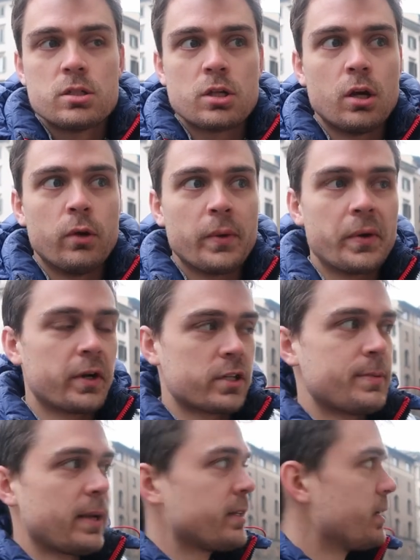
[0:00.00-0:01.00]
So we were
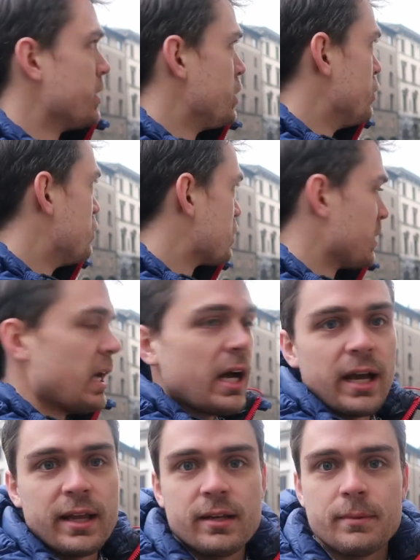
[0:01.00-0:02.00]
expecting a huge
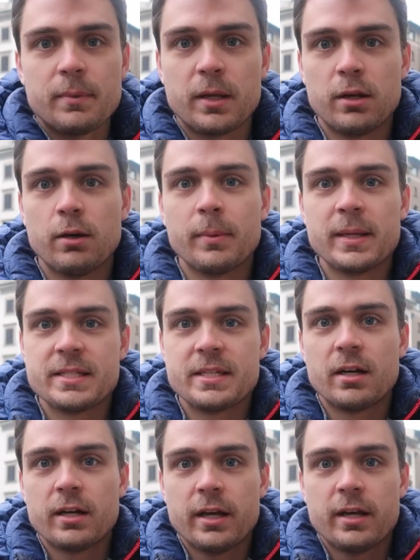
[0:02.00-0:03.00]
line, but nobody's
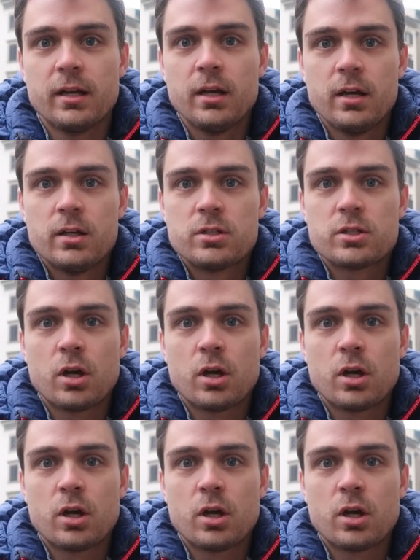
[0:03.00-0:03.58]
here yet.